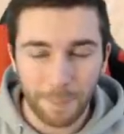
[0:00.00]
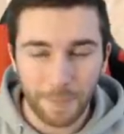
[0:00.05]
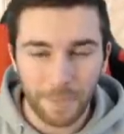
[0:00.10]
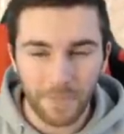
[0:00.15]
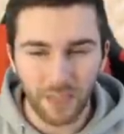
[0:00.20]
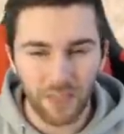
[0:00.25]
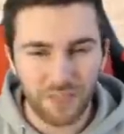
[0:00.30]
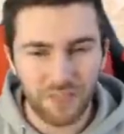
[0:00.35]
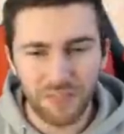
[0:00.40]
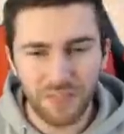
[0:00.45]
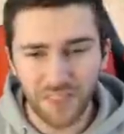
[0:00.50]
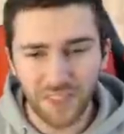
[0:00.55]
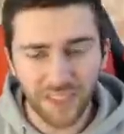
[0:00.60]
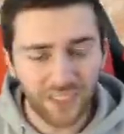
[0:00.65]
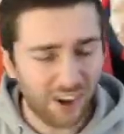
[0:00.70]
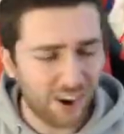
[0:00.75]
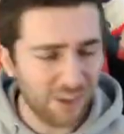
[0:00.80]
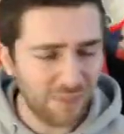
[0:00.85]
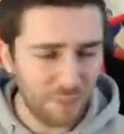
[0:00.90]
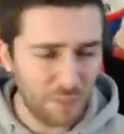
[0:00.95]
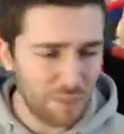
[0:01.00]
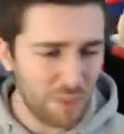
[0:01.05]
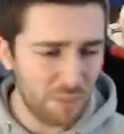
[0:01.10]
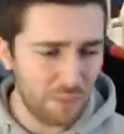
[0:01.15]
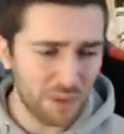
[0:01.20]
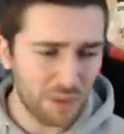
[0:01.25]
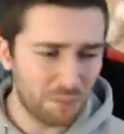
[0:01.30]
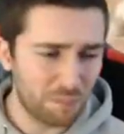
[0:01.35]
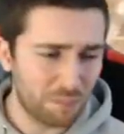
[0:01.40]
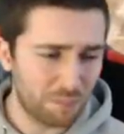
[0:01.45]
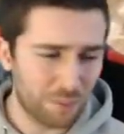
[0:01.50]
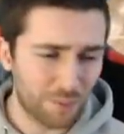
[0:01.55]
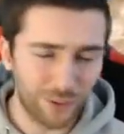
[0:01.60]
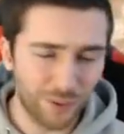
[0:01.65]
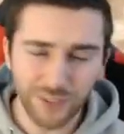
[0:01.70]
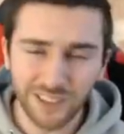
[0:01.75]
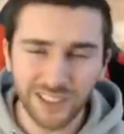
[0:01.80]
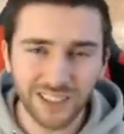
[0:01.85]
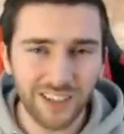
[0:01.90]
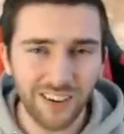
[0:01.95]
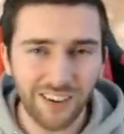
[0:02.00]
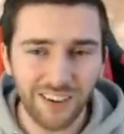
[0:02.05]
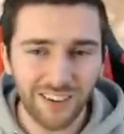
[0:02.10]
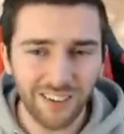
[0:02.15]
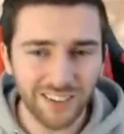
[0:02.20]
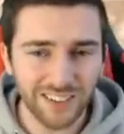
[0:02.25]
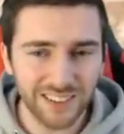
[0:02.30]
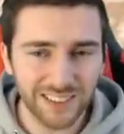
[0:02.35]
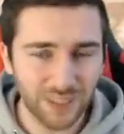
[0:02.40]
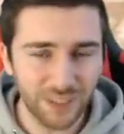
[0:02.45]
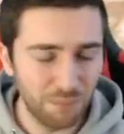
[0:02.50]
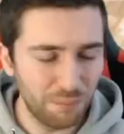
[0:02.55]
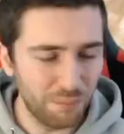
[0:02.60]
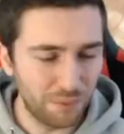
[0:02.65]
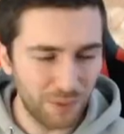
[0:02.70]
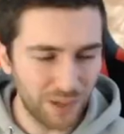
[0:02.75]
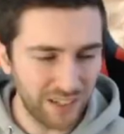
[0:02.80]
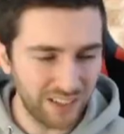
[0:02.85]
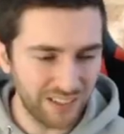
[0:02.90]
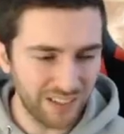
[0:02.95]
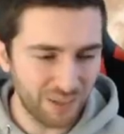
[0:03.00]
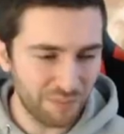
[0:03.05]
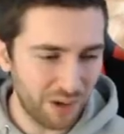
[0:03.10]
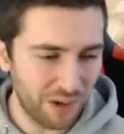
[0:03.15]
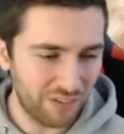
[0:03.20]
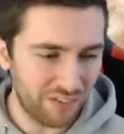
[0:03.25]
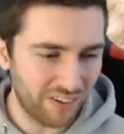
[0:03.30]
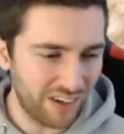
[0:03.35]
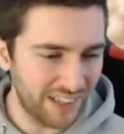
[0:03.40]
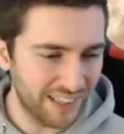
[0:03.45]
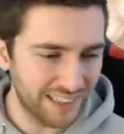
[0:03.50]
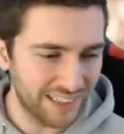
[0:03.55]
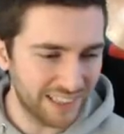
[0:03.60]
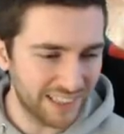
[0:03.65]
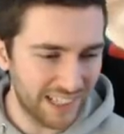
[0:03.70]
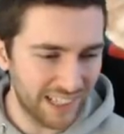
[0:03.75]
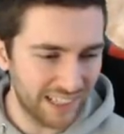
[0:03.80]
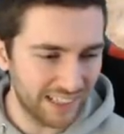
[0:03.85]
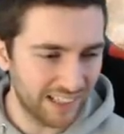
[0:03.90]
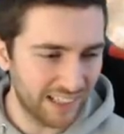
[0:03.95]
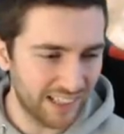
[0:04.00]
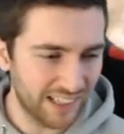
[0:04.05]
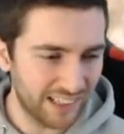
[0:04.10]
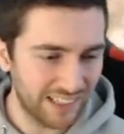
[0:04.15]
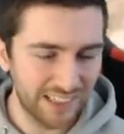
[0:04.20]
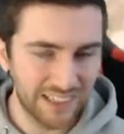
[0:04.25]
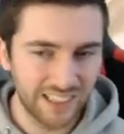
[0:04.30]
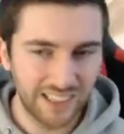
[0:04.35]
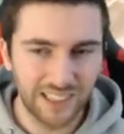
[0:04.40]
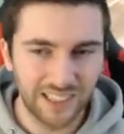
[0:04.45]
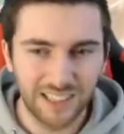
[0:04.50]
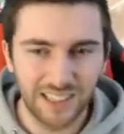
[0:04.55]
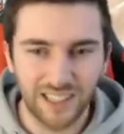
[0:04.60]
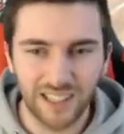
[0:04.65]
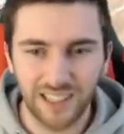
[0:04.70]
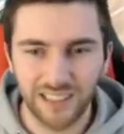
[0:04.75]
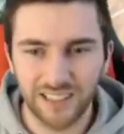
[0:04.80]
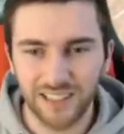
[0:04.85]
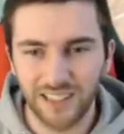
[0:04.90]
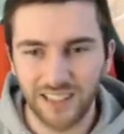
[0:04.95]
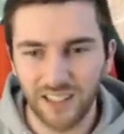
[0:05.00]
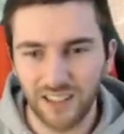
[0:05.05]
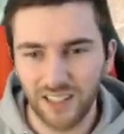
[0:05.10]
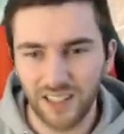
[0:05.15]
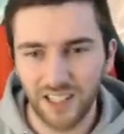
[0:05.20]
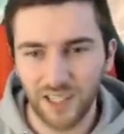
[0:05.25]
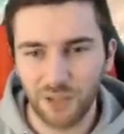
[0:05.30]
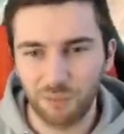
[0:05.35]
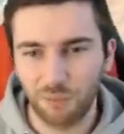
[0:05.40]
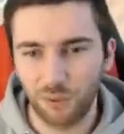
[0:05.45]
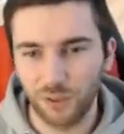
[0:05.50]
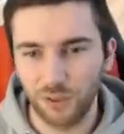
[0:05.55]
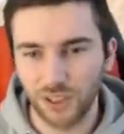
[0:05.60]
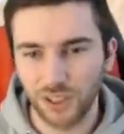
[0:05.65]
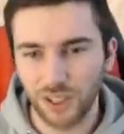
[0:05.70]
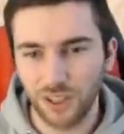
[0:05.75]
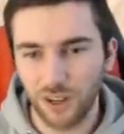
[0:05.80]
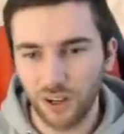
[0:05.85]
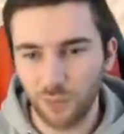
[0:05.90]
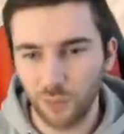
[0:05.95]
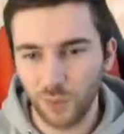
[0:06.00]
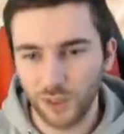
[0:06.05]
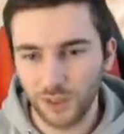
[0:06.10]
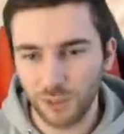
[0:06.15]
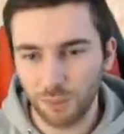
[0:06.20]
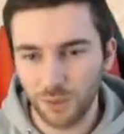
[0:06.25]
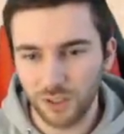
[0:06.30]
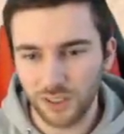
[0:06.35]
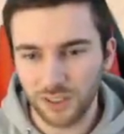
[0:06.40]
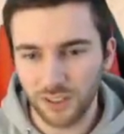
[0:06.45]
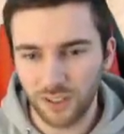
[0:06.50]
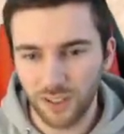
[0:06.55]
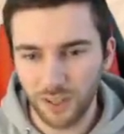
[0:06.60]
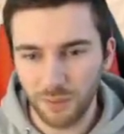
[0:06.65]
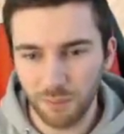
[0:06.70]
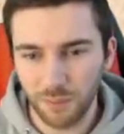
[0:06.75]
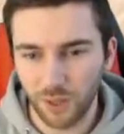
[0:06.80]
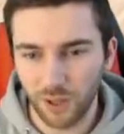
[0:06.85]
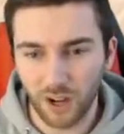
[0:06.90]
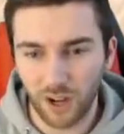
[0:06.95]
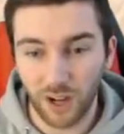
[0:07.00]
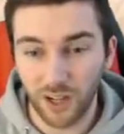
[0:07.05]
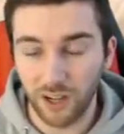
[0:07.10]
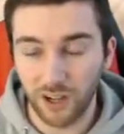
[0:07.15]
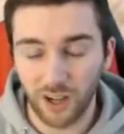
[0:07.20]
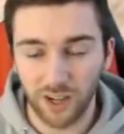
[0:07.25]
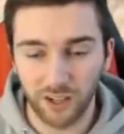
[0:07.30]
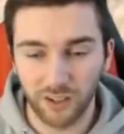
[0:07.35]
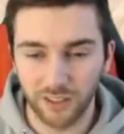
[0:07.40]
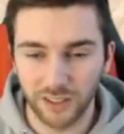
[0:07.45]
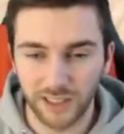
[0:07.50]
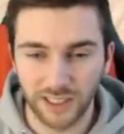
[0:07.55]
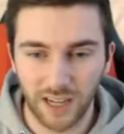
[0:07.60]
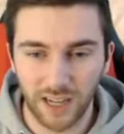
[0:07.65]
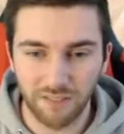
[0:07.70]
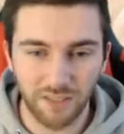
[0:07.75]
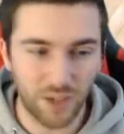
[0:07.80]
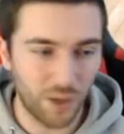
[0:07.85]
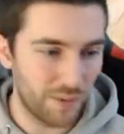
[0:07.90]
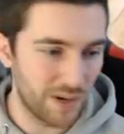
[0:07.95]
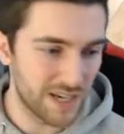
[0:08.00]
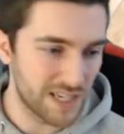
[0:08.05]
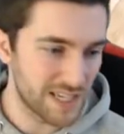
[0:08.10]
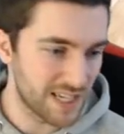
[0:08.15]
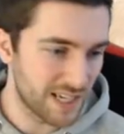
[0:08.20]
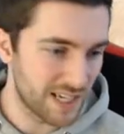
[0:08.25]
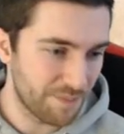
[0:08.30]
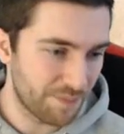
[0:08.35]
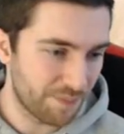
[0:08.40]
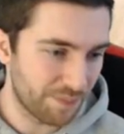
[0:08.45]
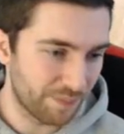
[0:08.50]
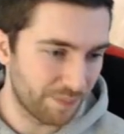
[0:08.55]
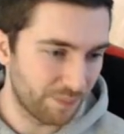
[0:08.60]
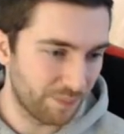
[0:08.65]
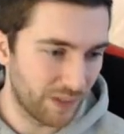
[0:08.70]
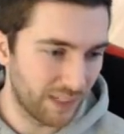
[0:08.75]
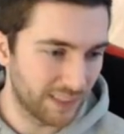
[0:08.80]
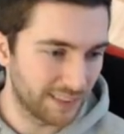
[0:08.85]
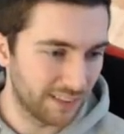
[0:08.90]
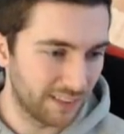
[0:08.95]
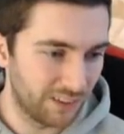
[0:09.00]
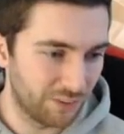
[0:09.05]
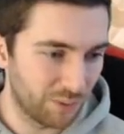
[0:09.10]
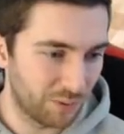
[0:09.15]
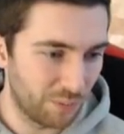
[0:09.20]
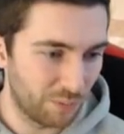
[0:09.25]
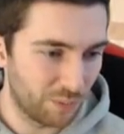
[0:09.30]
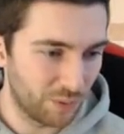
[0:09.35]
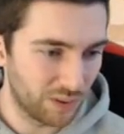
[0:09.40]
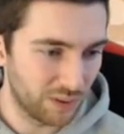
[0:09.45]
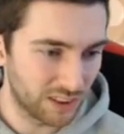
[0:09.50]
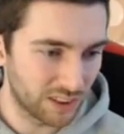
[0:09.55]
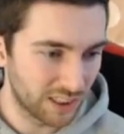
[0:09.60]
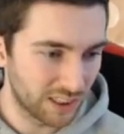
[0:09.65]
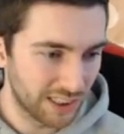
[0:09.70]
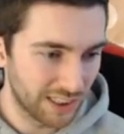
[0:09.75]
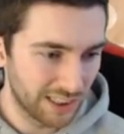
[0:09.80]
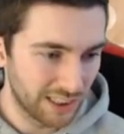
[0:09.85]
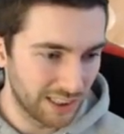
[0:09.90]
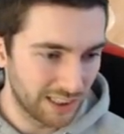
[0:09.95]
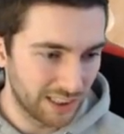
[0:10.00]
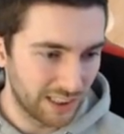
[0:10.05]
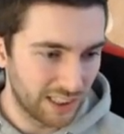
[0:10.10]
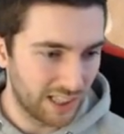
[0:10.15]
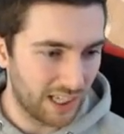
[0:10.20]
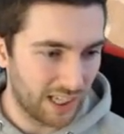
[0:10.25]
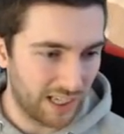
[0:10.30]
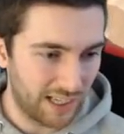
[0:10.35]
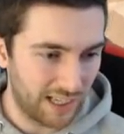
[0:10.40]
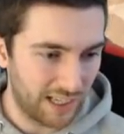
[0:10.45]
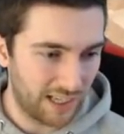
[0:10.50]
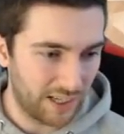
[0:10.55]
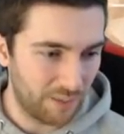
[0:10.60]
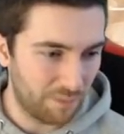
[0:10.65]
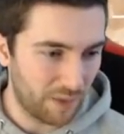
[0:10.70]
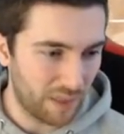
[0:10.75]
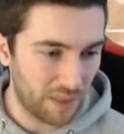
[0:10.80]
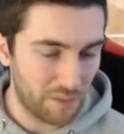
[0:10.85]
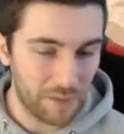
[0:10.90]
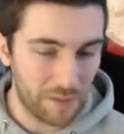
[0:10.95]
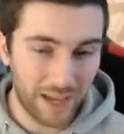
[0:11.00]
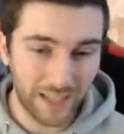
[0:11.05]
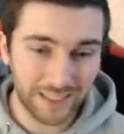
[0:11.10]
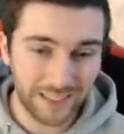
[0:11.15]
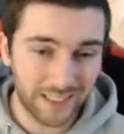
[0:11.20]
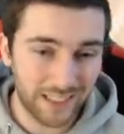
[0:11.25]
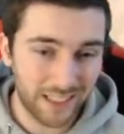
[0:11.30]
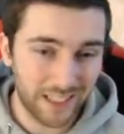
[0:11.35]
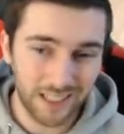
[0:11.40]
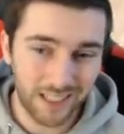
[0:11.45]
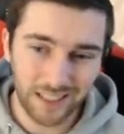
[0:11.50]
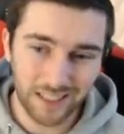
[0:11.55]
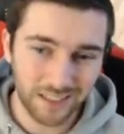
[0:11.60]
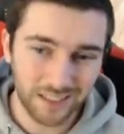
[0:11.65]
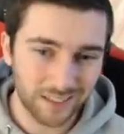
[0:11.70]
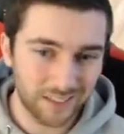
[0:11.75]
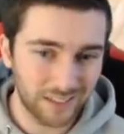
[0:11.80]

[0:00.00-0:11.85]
I think I remember him with a bronze card at some point. Am I right in saying that? I think I think he had a bronze card once upon a time, but I, I honestly have no idea when his last one was. Um, are there packs today?